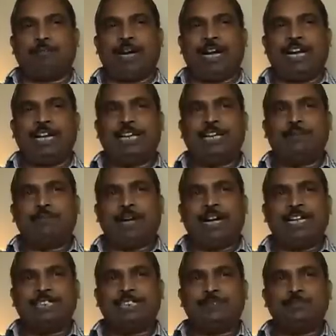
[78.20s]
In
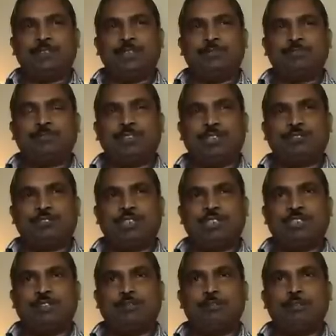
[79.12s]
mind symptoms,
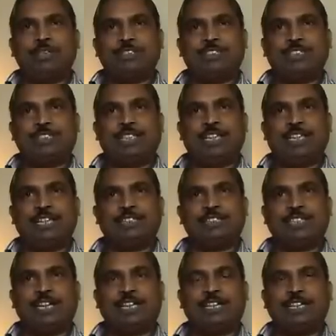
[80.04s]
actually the basic thing
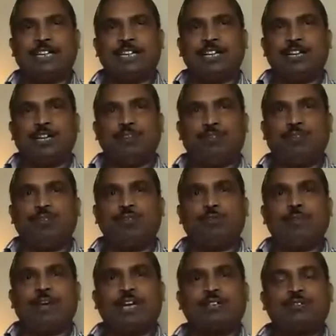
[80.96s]
is that if you
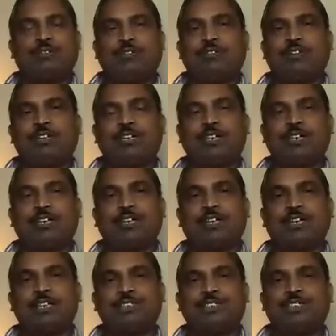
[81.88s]
go back to
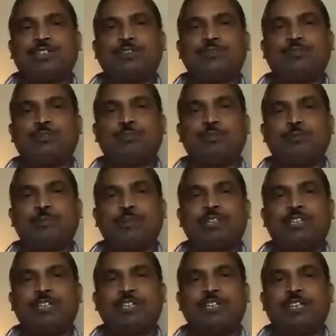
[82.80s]
our history of
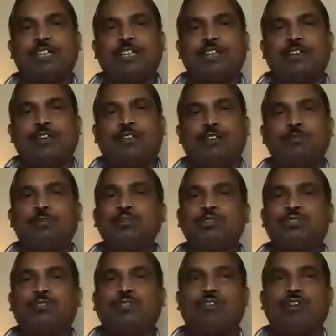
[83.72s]
homeopathy,
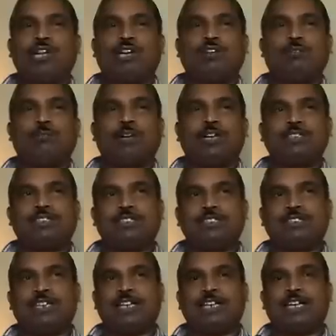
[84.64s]
almost all our
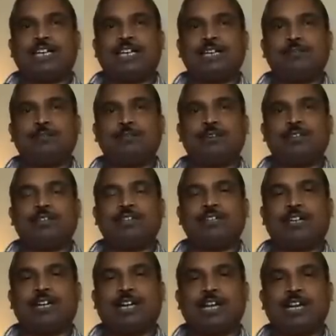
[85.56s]
masters like
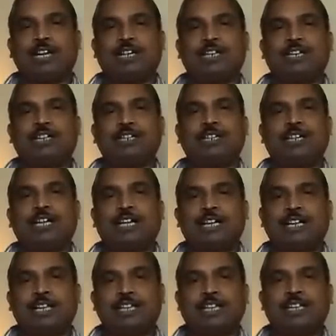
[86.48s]
Hahnemann, Kent,
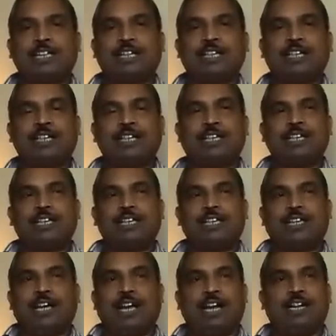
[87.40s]
Haring,
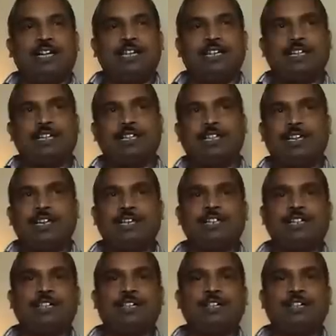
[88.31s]
and the
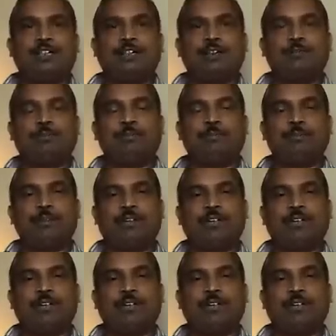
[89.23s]
later